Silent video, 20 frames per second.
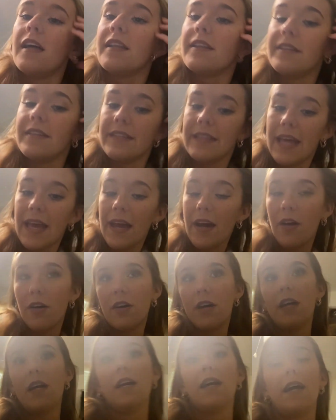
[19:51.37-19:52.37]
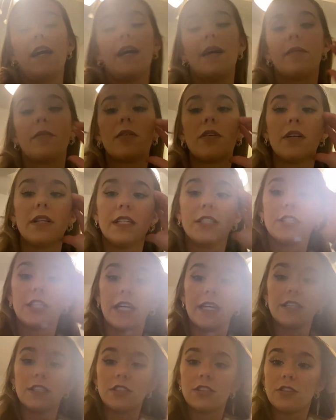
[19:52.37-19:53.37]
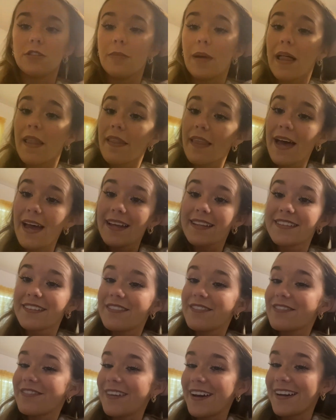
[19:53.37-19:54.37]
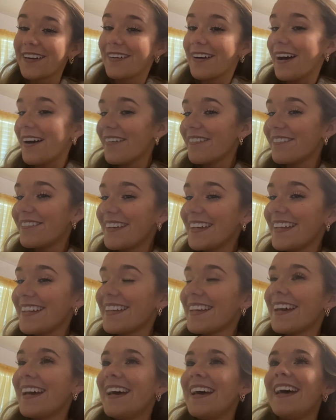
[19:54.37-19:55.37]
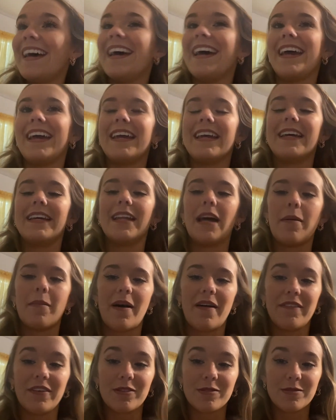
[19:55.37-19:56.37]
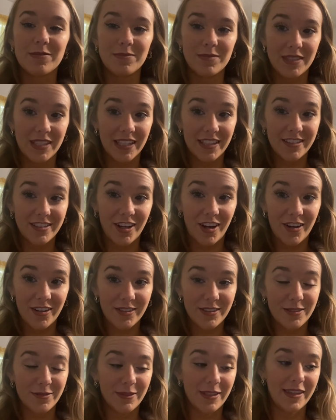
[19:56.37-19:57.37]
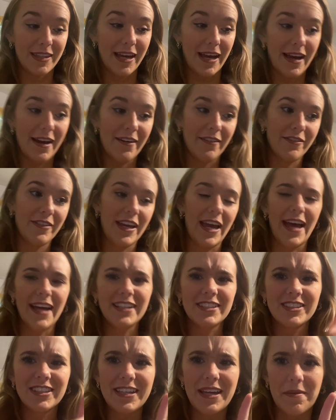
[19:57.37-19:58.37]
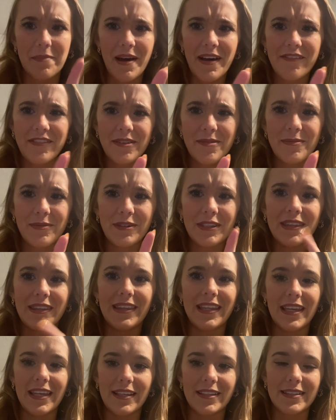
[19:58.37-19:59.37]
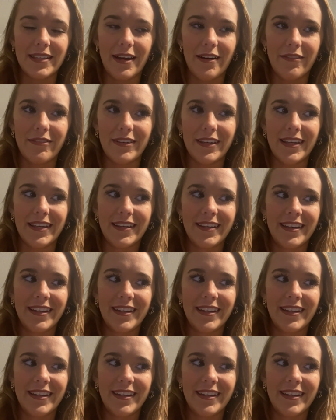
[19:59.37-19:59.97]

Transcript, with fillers: Now I'm going to change into my last and final outfit, and I might film some TikToks with that outfit. Actually, I might film with this outfit.